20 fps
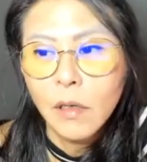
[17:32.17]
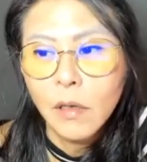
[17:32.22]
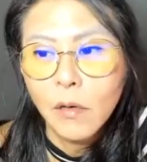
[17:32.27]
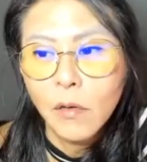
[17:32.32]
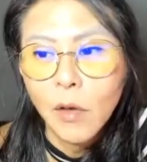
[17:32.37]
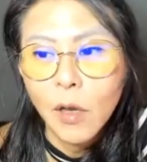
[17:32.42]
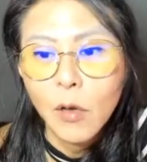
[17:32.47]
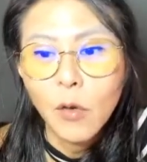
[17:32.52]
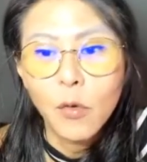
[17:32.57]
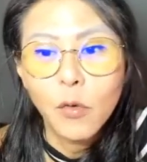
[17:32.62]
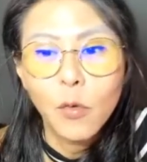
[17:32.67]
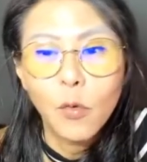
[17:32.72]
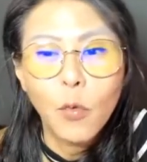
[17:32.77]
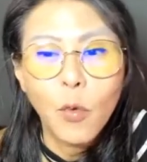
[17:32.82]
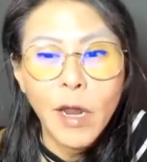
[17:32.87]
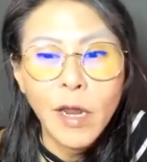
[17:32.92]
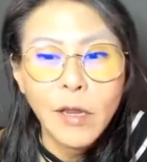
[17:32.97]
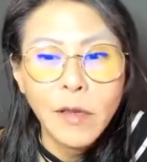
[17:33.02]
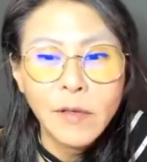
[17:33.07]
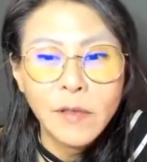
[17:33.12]
Quite good.
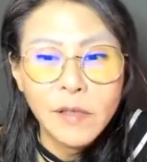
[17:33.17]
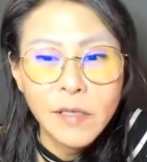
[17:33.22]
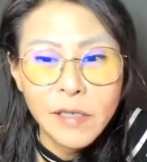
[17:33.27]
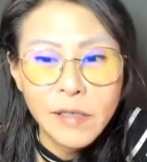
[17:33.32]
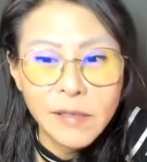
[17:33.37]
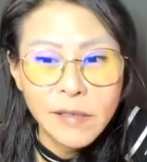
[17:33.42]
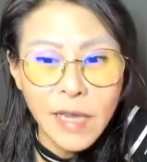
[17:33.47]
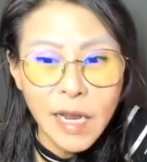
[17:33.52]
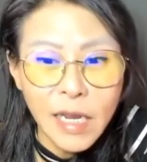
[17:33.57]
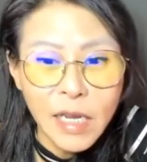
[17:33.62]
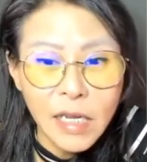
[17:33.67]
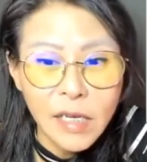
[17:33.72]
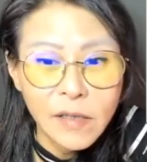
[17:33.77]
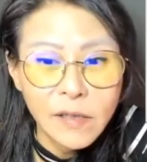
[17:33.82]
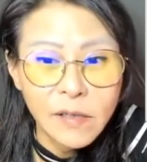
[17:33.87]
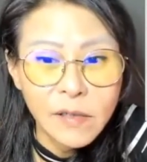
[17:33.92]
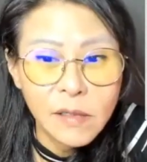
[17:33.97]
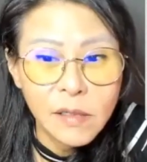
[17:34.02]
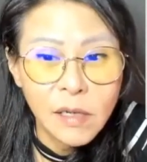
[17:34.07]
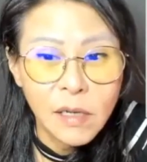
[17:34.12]
Why? Qi Sa
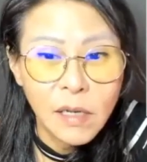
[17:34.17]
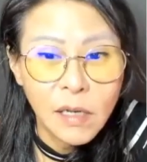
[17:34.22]
is